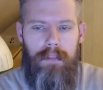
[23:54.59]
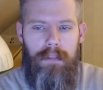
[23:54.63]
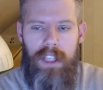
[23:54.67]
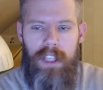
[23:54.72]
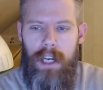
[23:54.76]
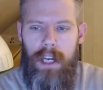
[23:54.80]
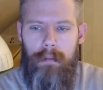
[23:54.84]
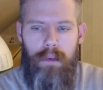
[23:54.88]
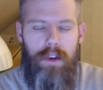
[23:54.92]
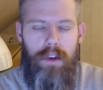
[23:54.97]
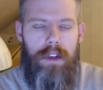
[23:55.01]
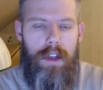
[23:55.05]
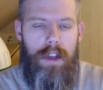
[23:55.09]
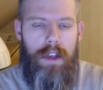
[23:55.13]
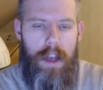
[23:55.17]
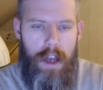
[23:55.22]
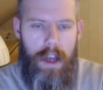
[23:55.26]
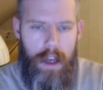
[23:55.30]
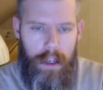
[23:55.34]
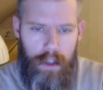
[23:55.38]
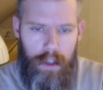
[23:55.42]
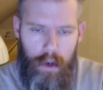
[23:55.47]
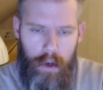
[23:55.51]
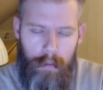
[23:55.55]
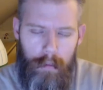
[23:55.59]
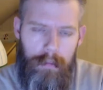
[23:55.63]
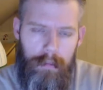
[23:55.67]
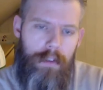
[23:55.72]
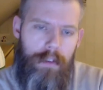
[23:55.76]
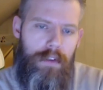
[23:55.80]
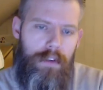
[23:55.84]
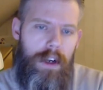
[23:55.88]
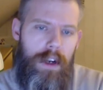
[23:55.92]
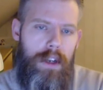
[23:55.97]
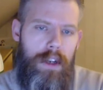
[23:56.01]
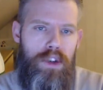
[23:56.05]
standpoint, don't be
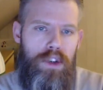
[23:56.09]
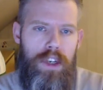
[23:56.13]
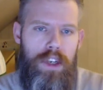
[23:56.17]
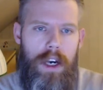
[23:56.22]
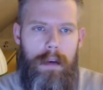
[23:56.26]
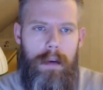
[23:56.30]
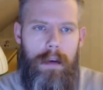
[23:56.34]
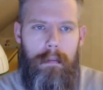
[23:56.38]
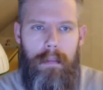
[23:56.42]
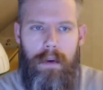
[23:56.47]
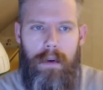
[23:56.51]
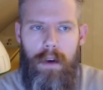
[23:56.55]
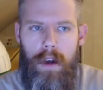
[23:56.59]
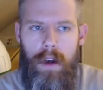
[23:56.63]
afraid to jump.